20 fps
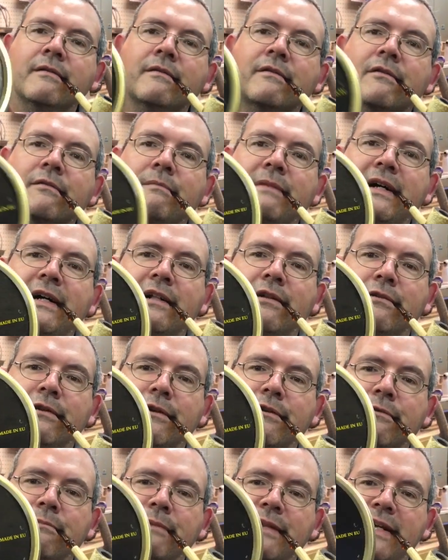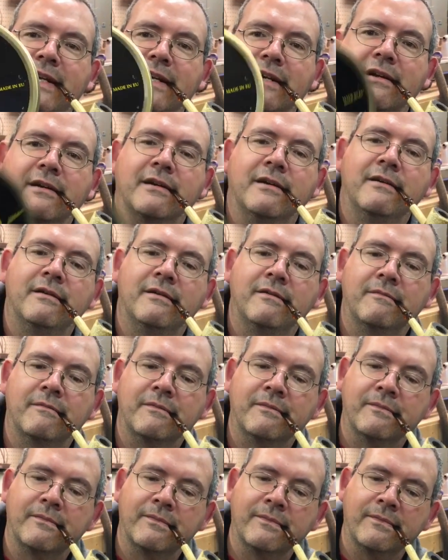Some Mallory's Black.
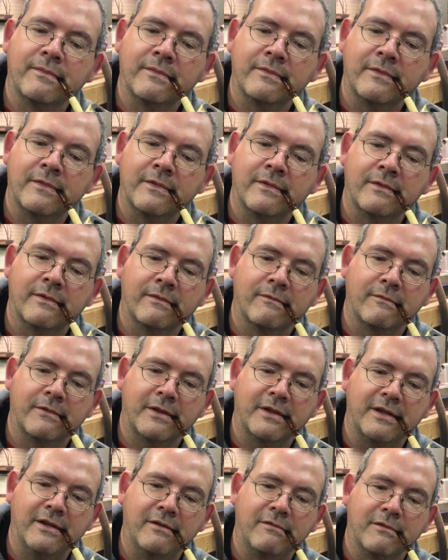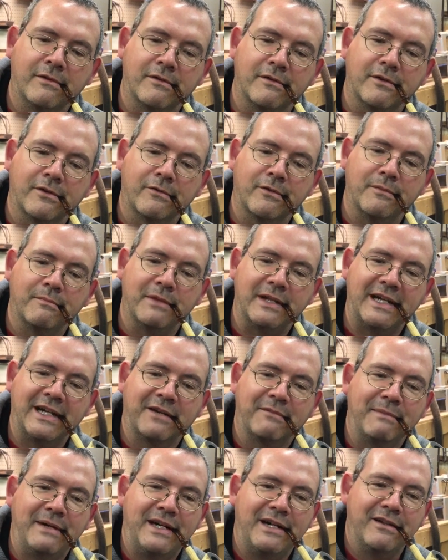What the hell was this one?
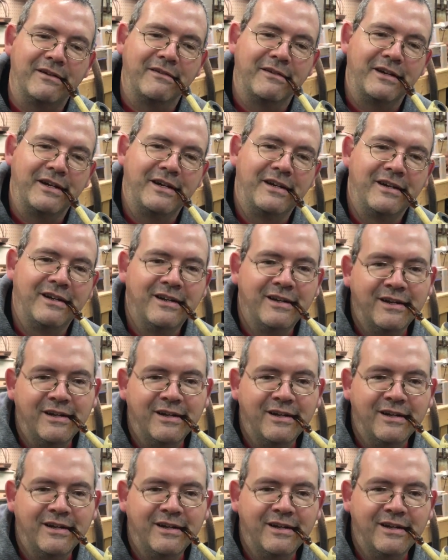Black Mallory.